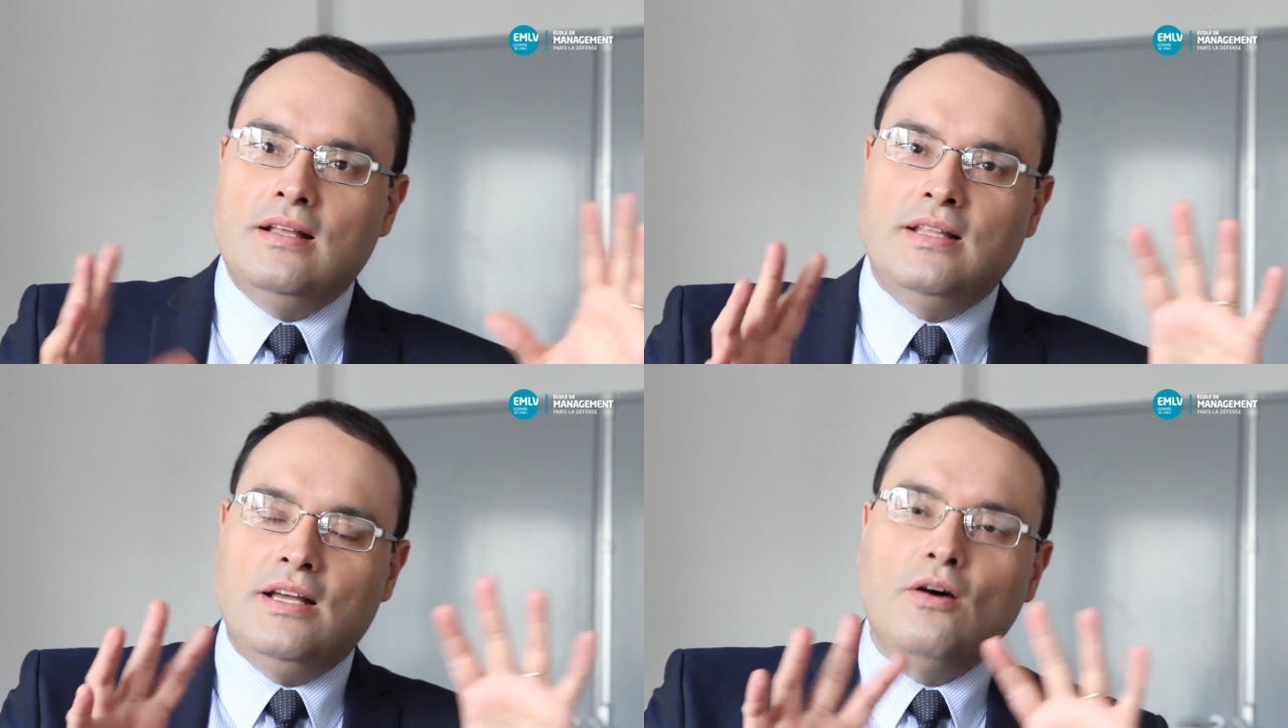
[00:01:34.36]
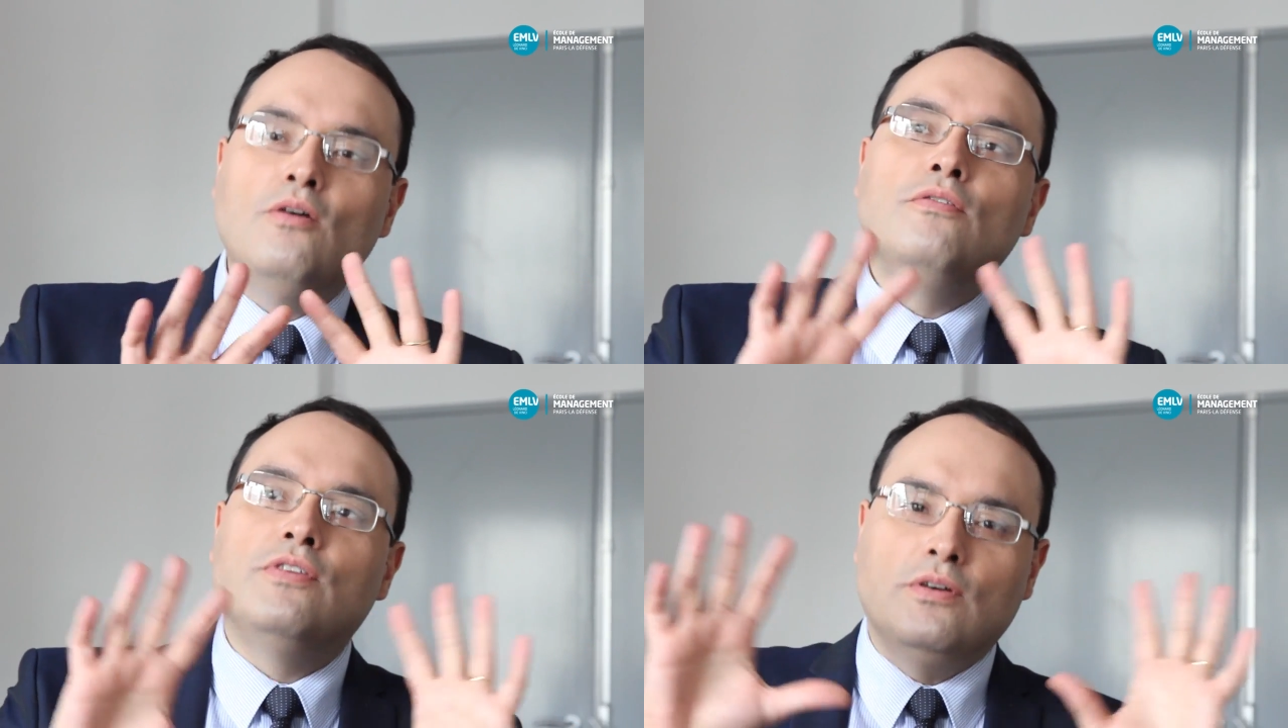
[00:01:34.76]
the
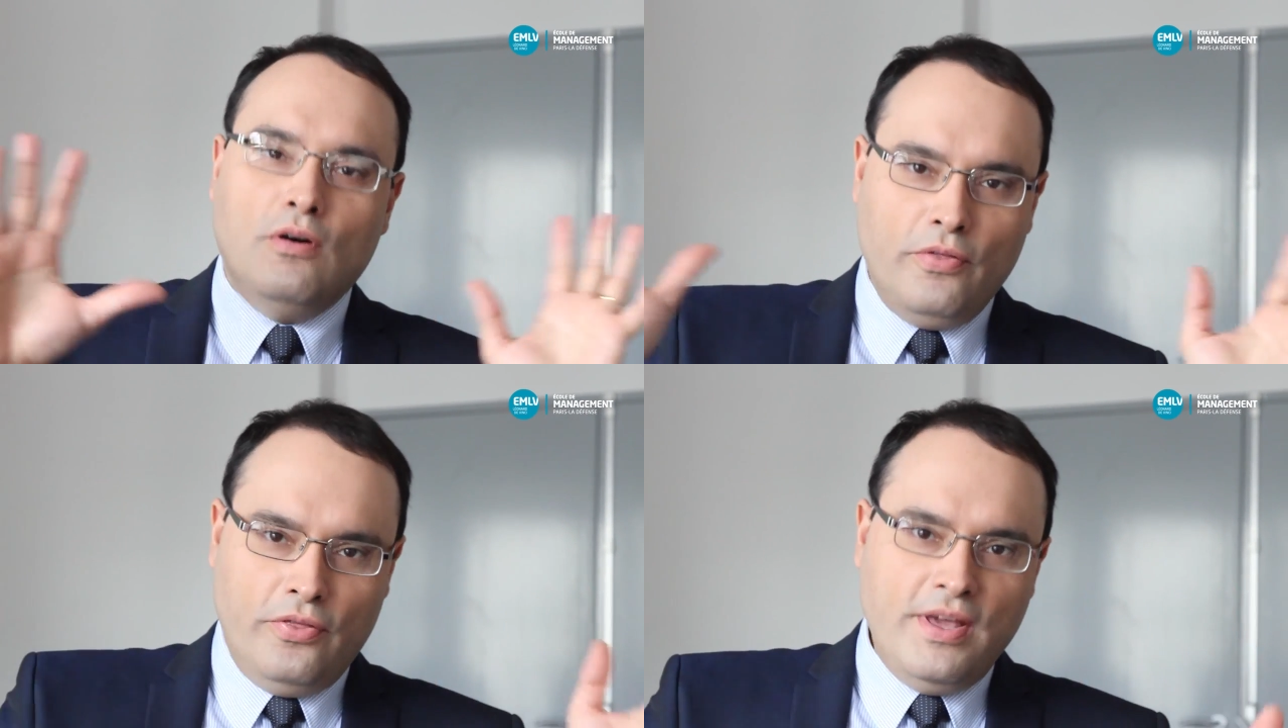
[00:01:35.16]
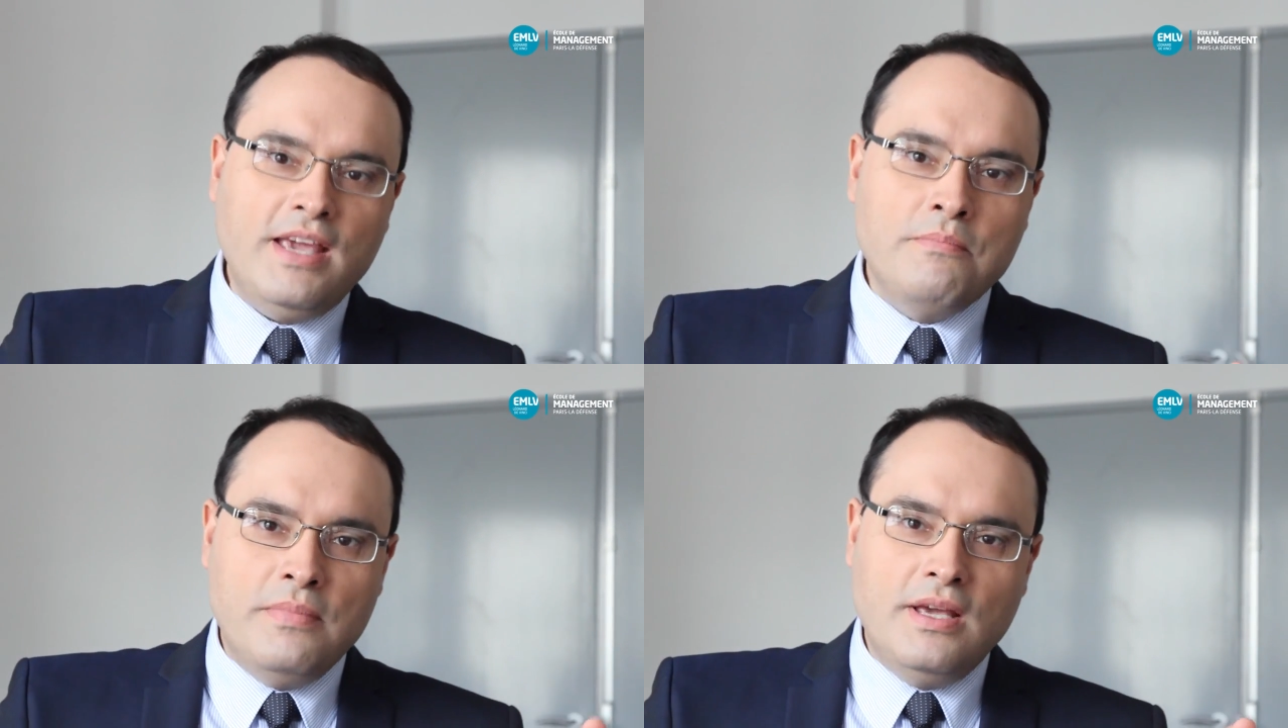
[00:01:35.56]
overall
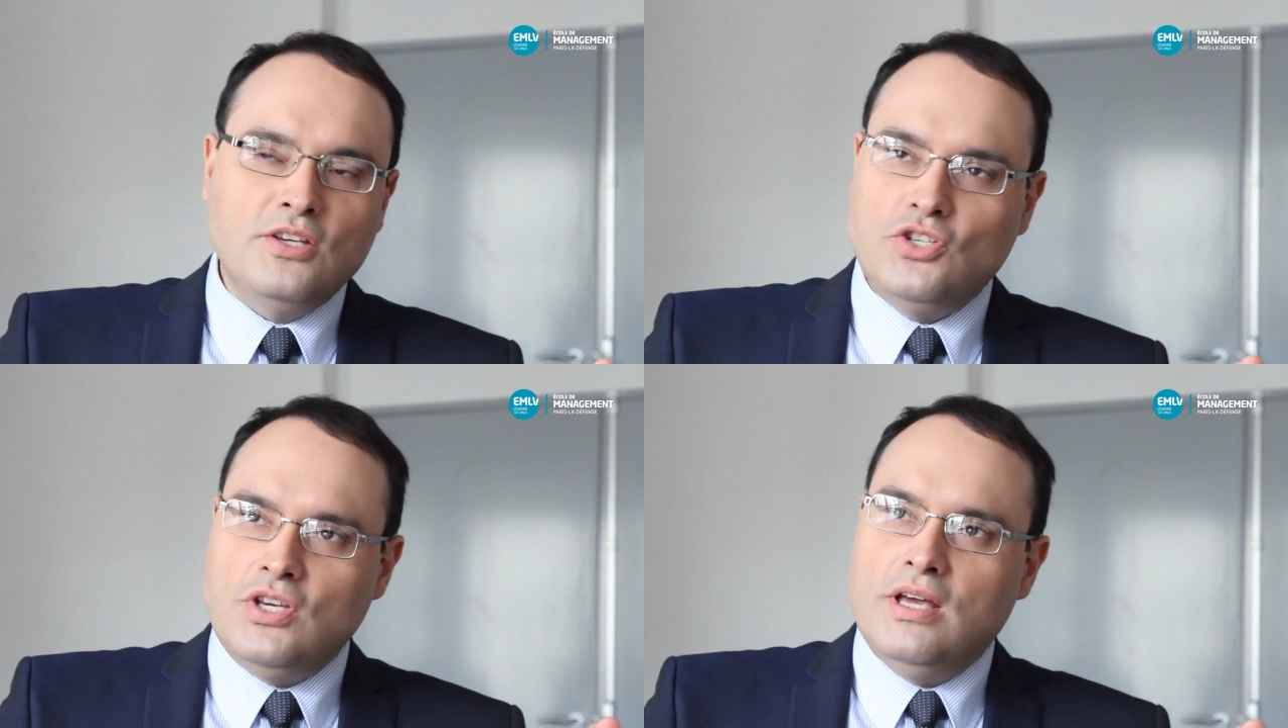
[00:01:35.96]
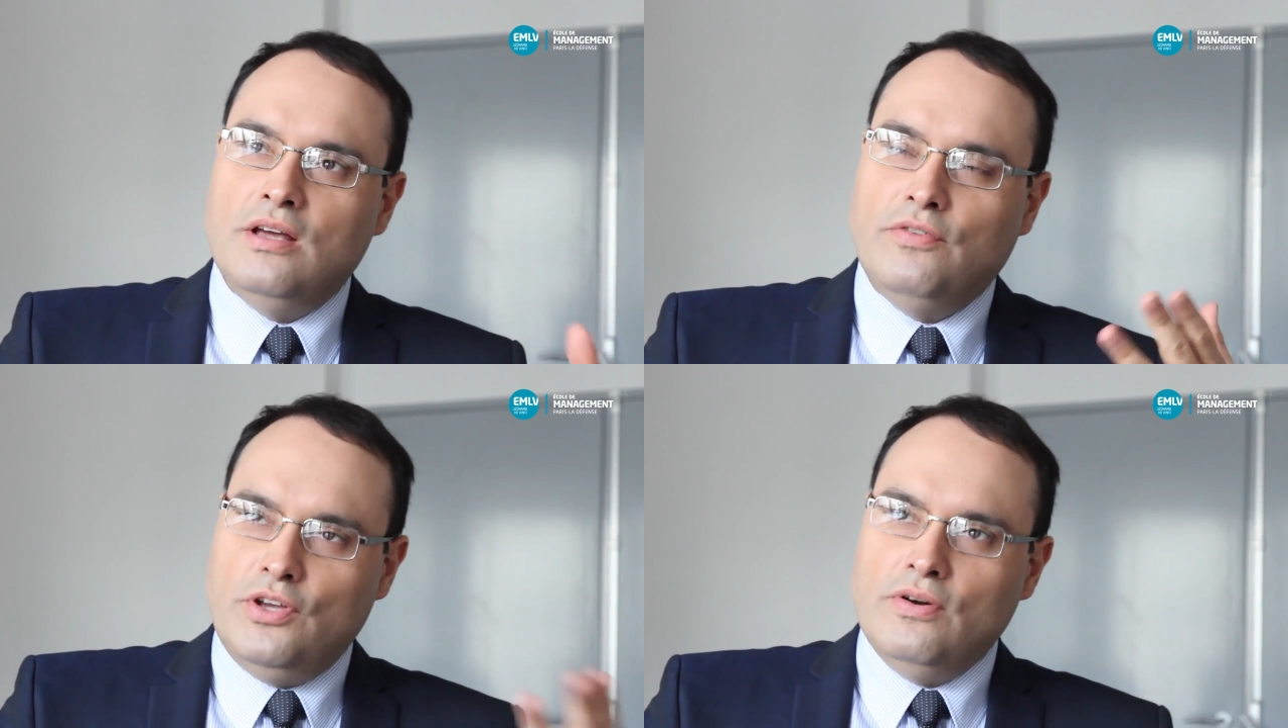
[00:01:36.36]
theme this year
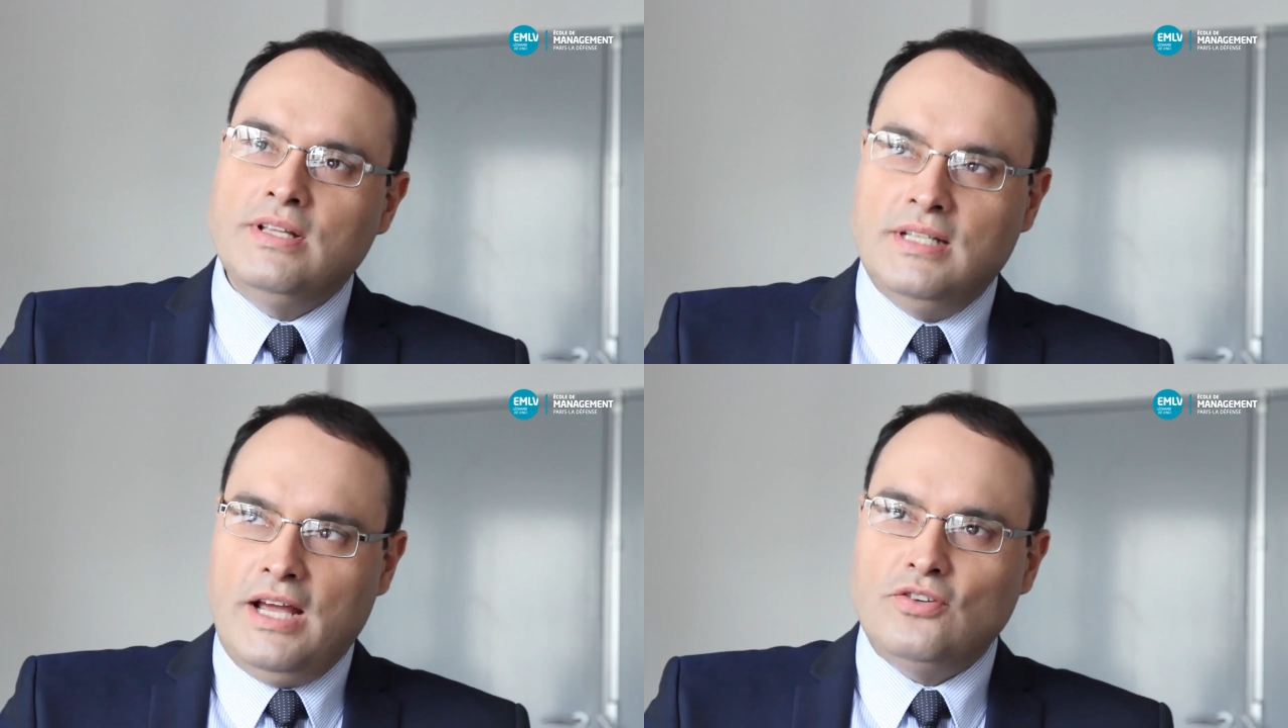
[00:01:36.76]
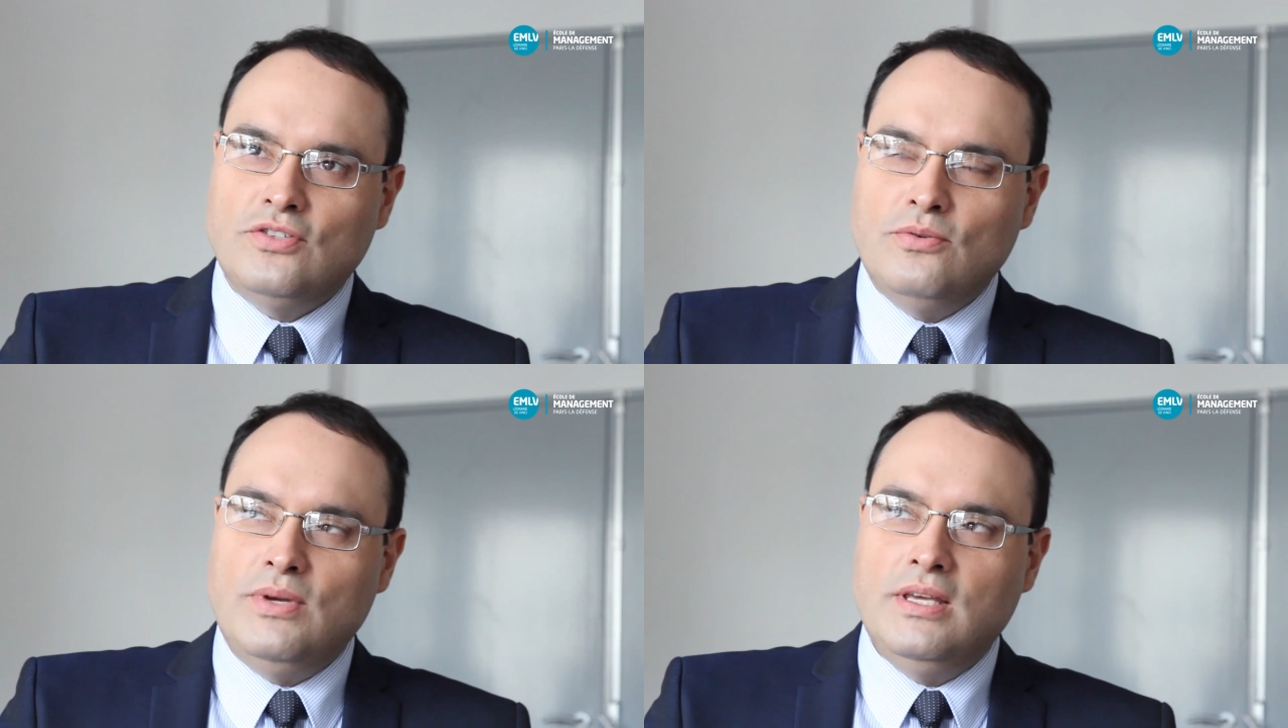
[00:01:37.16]
for your
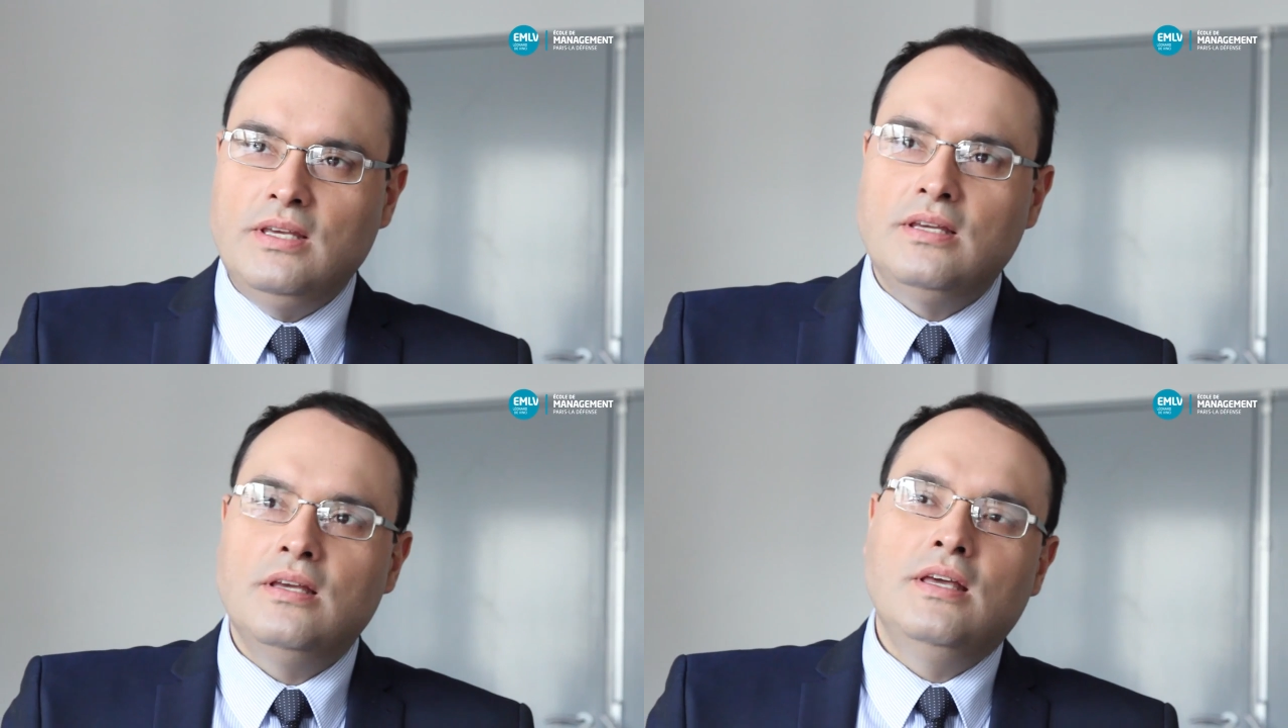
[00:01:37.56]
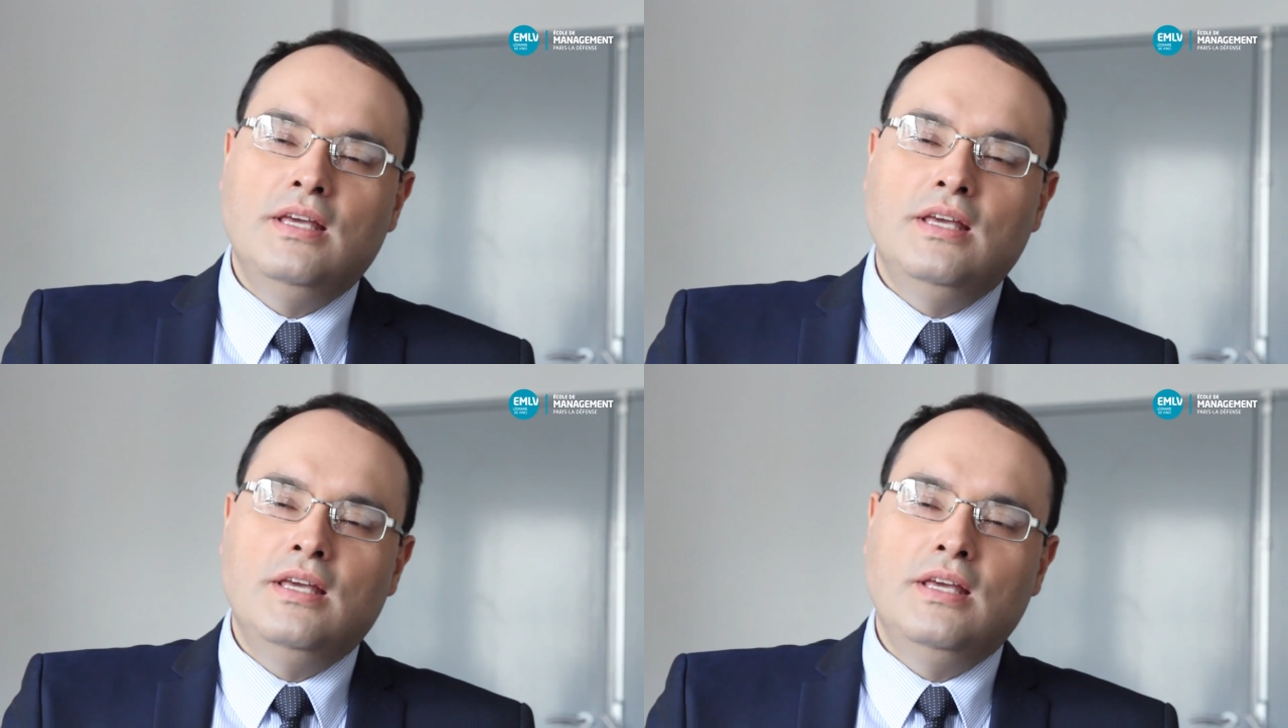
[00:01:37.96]
International Week,